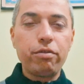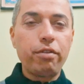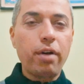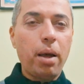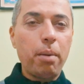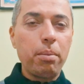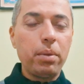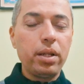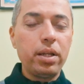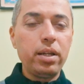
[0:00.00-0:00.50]

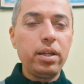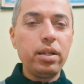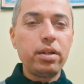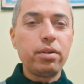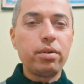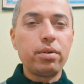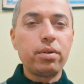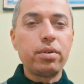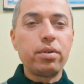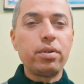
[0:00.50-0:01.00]
family
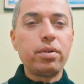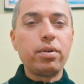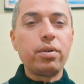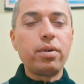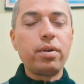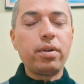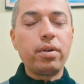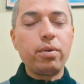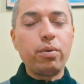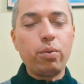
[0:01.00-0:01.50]

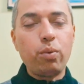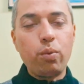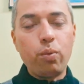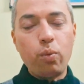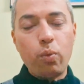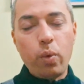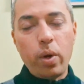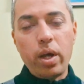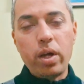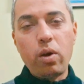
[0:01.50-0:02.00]

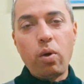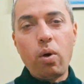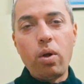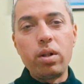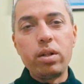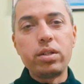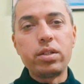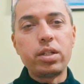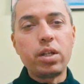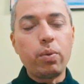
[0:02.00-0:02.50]
where
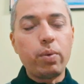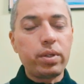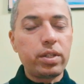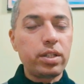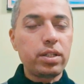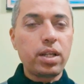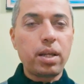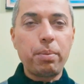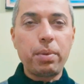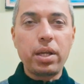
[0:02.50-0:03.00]
all
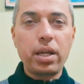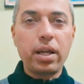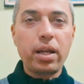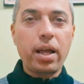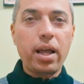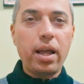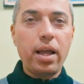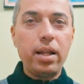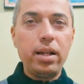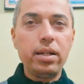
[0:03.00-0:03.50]
services are being
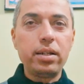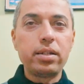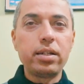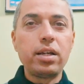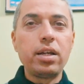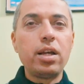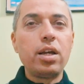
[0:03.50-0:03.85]
held